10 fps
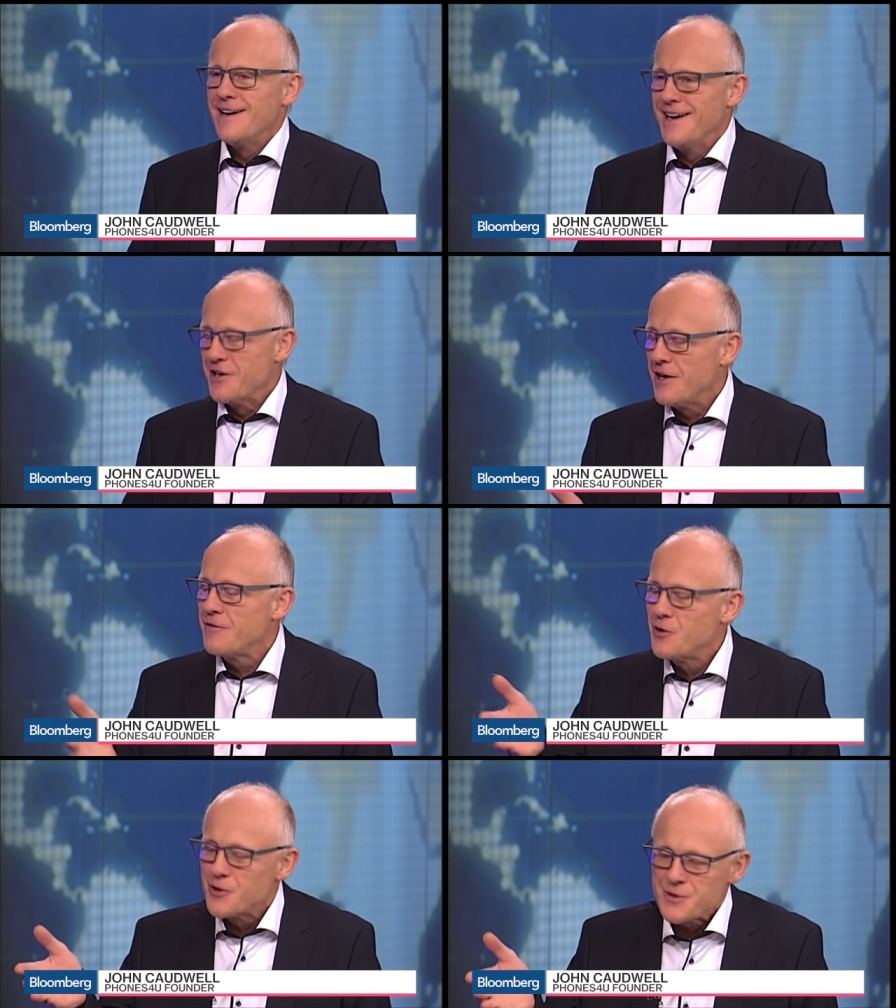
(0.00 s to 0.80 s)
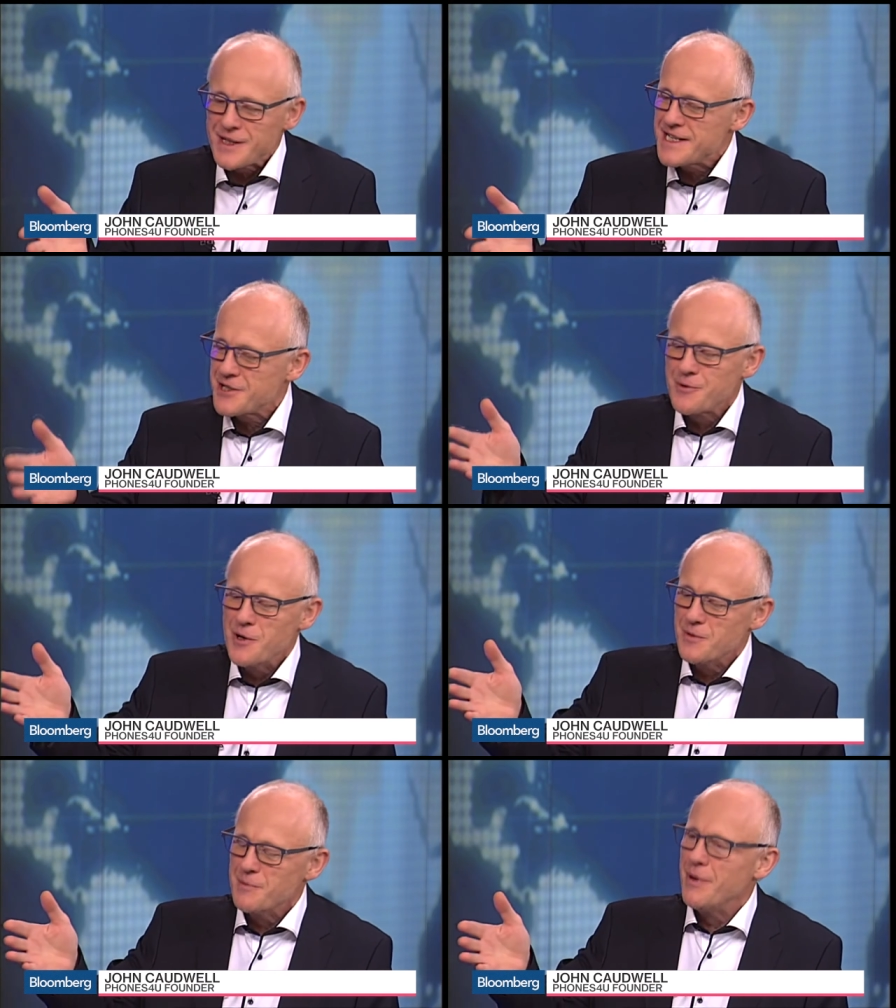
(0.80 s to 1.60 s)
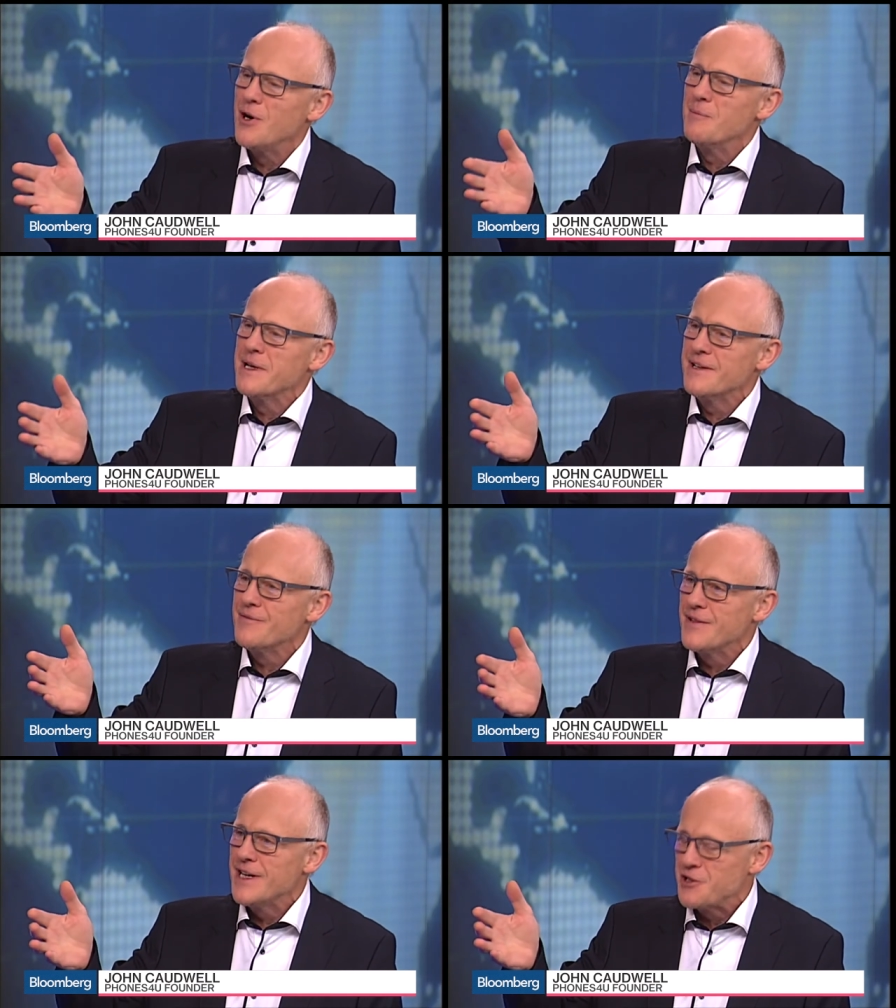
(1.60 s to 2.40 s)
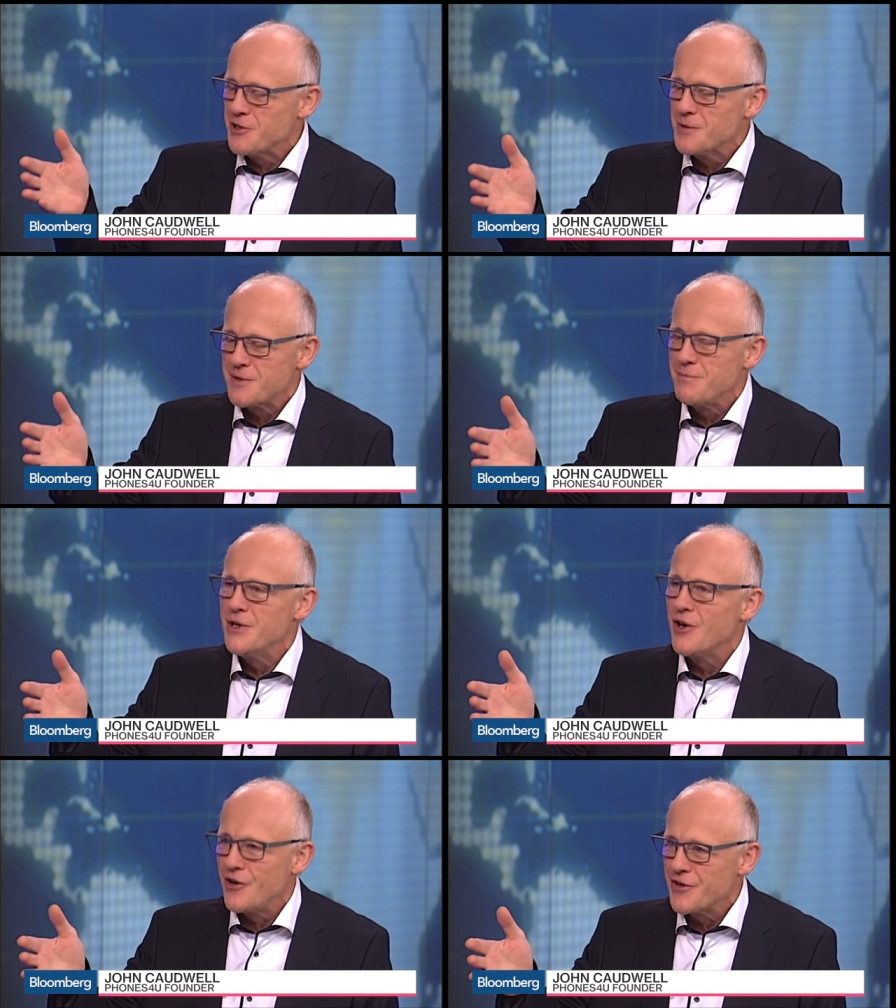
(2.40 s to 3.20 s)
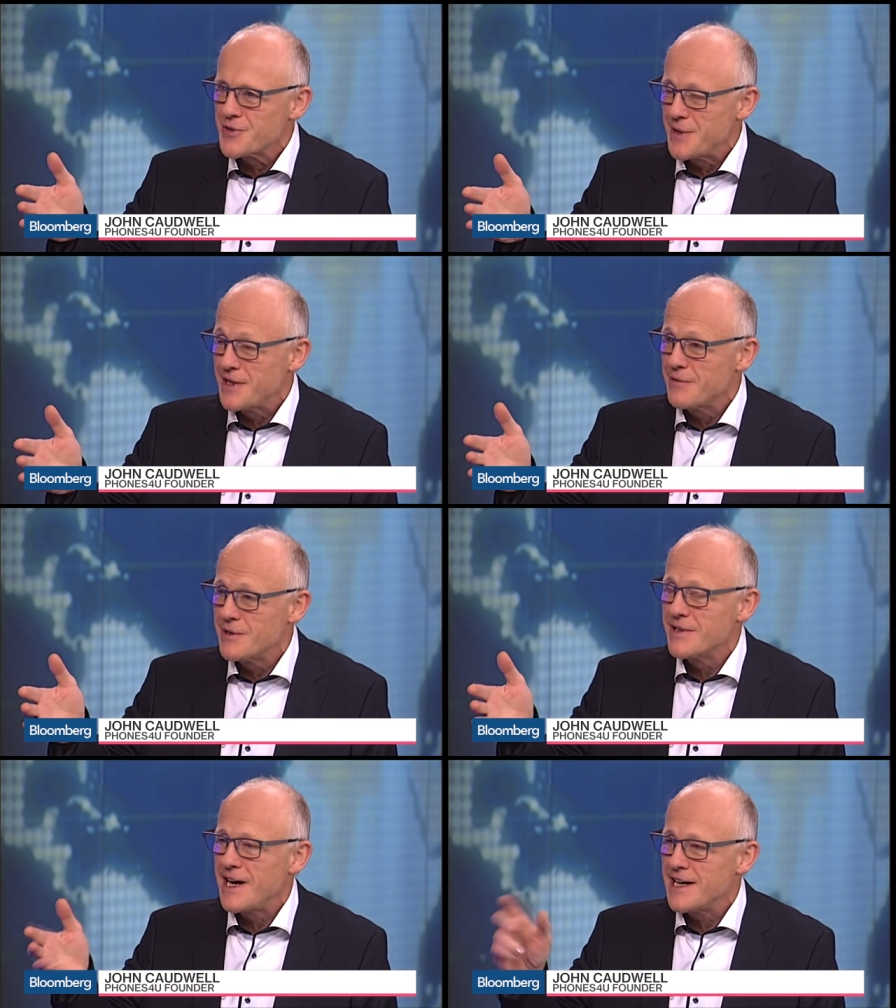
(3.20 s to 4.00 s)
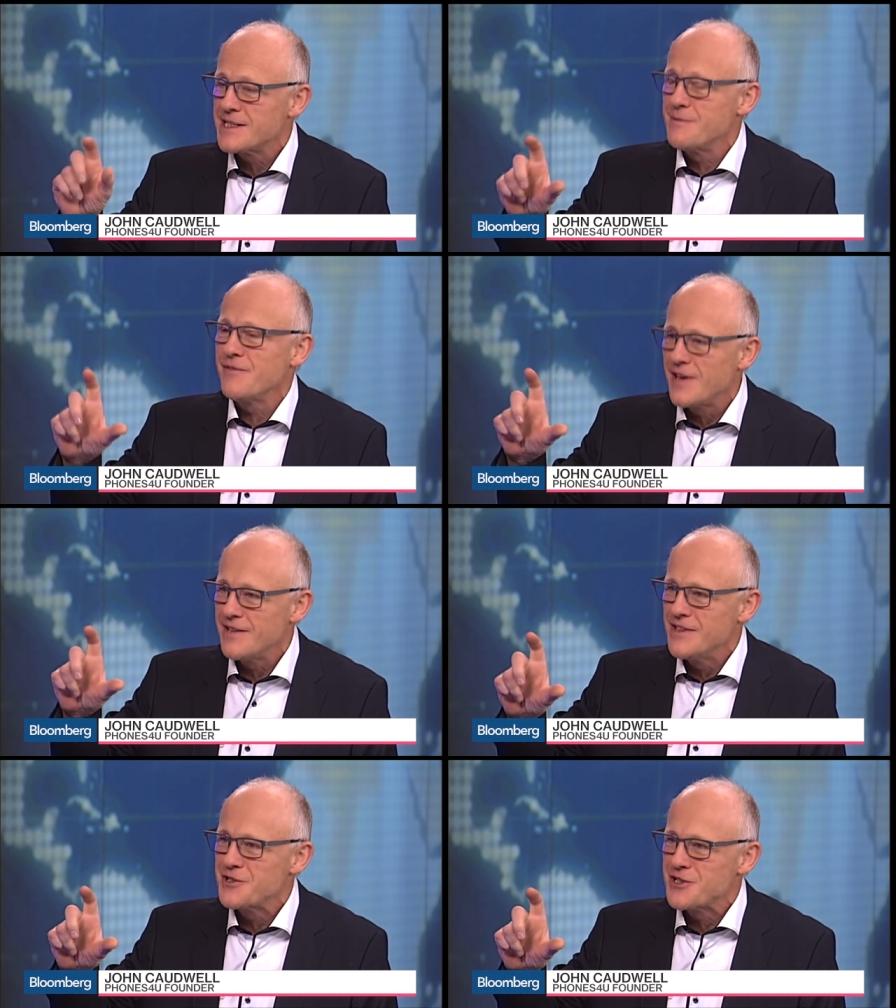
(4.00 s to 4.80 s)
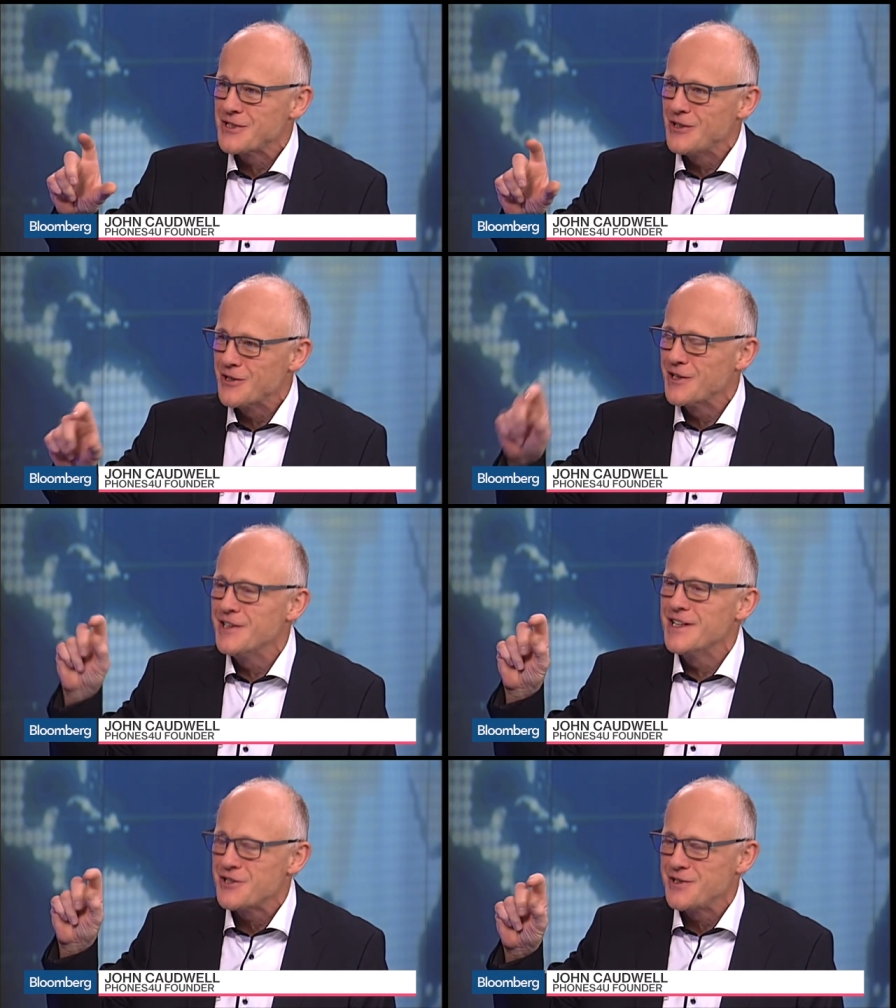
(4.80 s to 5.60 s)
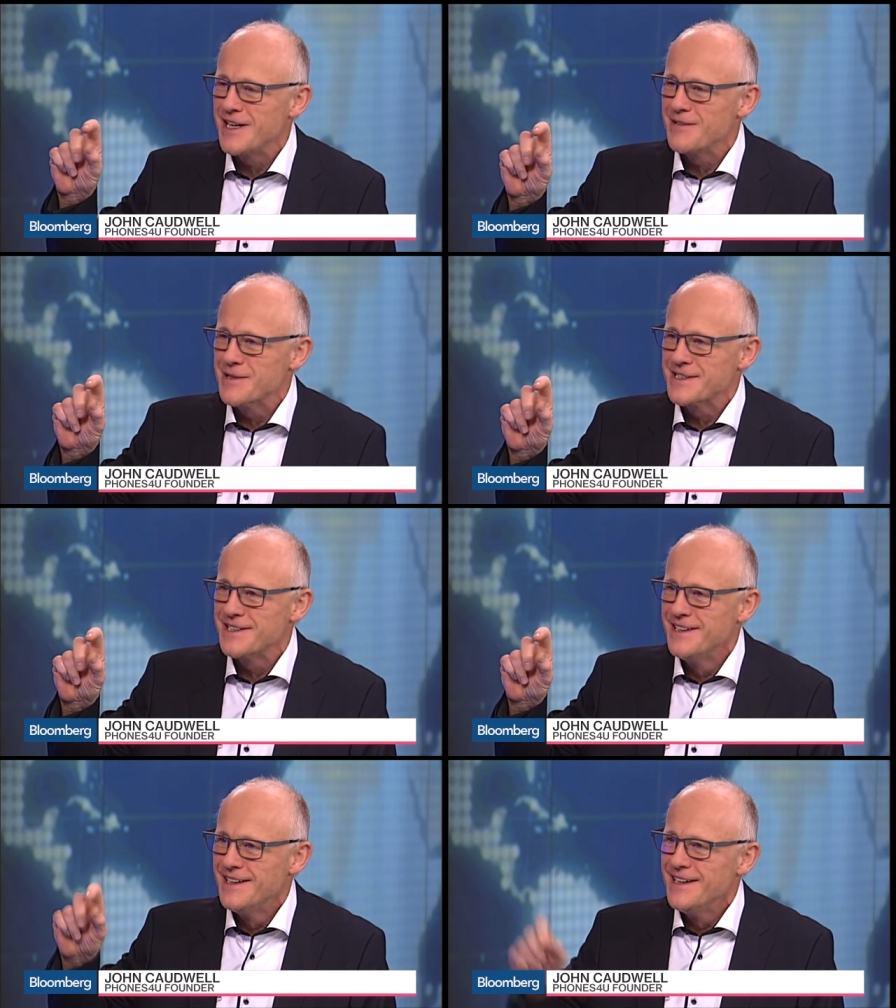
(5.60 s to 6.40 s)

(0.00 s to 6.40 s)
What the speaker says: And, of course, let's quote the balmy issues of bananas when they had to be 5 inches long and an inch diameter.